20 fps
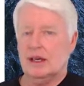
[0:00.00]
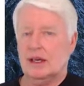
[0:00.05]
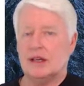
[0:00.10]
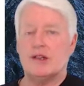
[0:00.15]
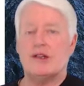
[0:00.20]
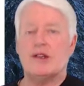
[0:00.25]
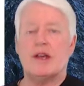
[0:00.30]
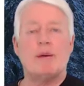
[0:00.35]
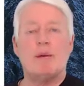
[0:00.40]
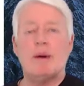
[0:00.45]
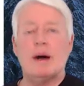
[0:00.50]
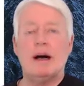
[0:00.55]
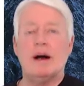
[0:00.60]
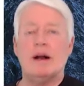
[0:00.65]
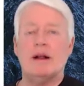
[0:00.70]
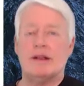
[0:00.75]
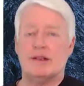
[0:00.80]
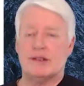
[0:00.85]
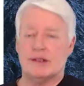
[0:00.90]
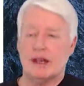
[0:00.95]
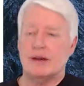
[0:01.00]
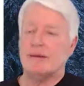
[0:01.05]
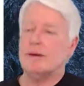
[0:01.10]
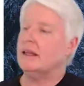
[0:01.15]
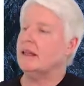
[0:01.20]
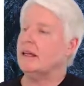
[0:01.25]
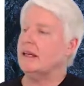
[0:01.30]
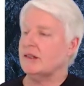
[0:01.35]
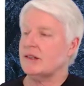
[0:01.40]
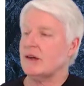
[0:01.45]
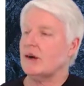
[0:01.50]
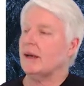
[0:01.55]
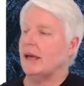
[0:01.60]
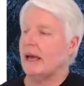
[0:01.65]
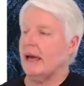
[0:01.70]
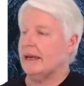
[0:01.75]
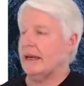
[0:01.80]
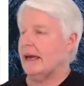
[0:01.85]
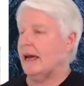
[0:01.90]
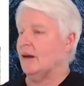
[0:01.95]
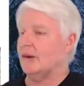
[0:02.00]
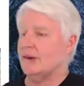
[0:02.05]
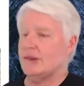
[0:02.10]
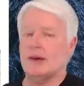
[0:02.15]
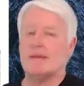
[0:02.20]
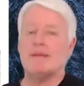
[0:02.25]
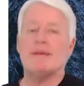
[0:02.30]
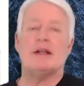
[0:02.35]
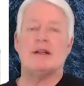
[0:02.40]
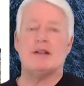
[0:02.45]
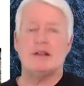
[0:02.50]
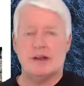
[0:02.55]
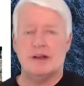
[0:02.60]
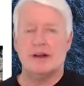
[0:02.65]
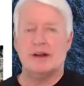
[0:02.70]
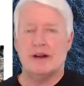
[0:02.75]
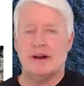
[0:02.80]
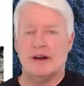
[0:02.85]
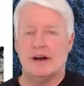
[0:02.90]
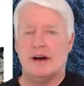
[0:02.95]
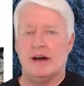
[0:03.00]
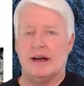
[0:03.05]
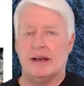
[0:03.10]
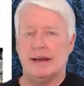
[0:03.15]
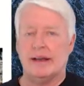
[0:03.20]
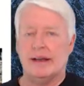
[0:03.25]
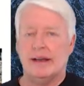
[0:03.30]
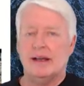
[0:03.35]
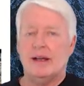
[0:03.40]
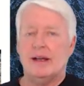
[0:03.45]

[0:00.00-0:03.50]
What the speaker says: You say, well, everything's okay now, so I'm going to turn it on.